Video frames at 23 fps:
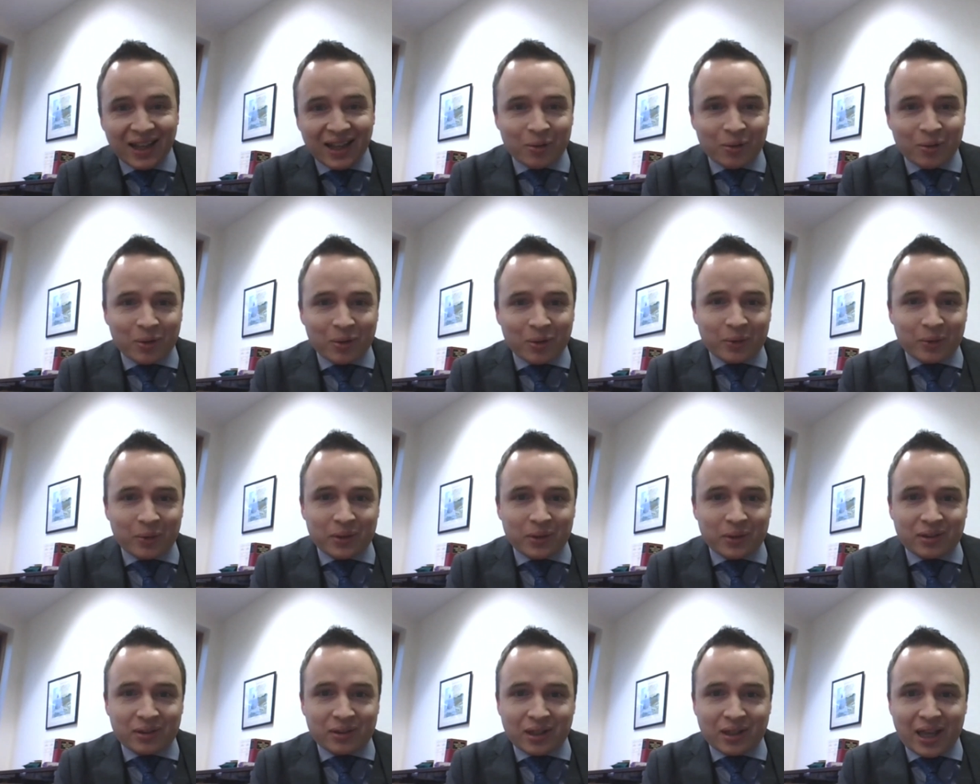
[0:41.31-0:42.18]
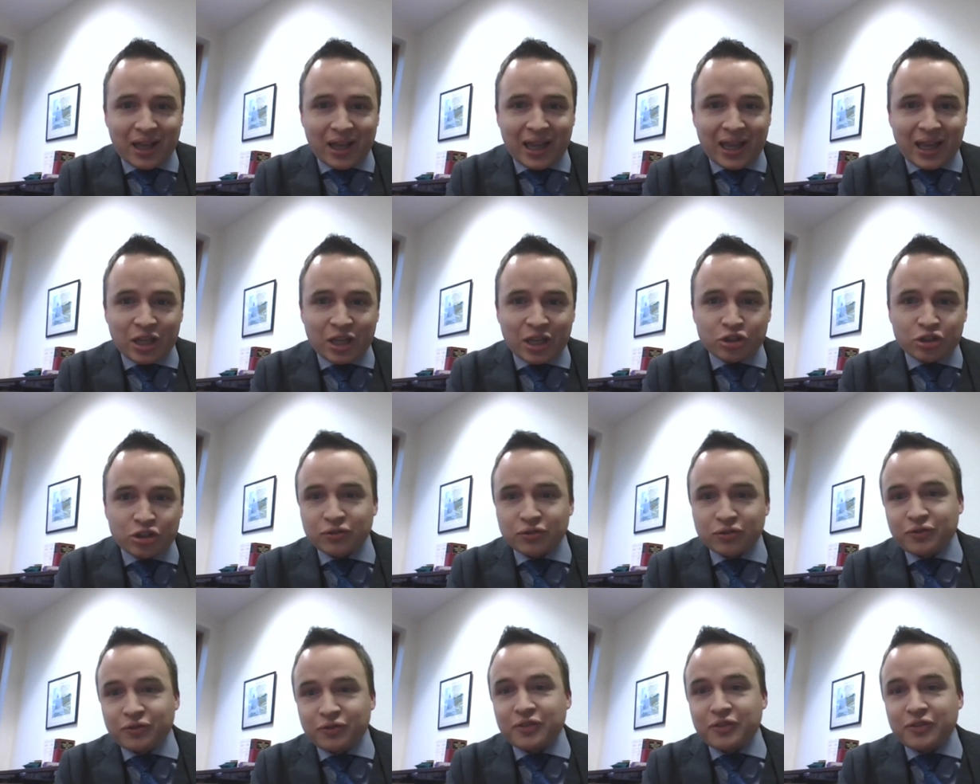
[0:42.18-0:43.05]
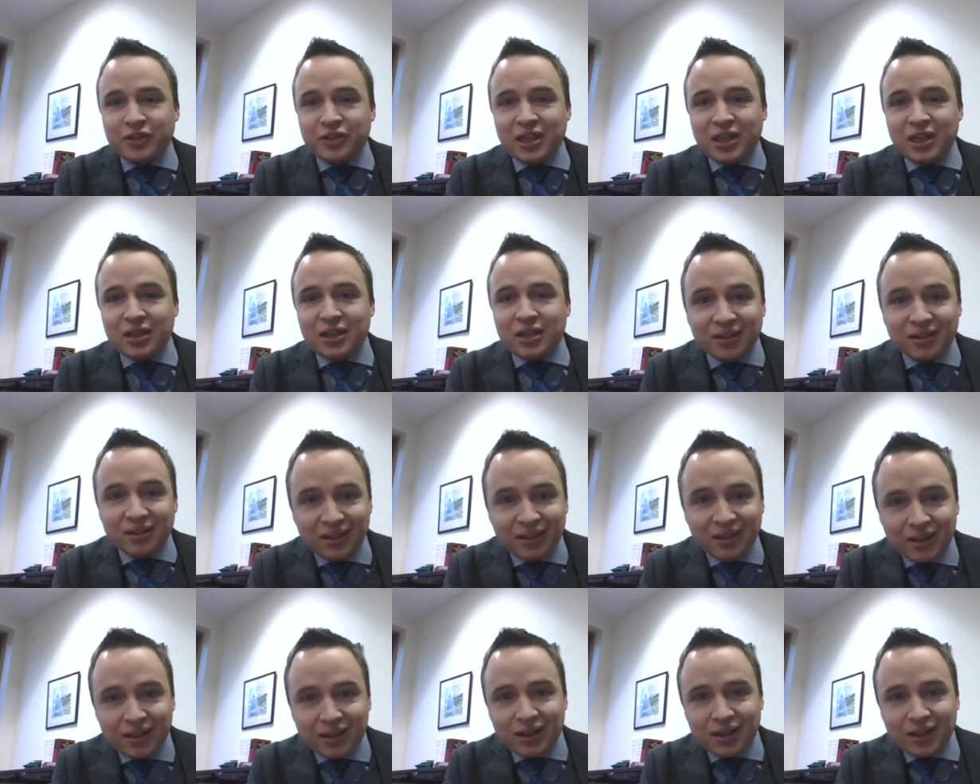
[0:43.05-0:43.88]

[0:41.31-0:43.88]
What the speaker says: when I was aged 15.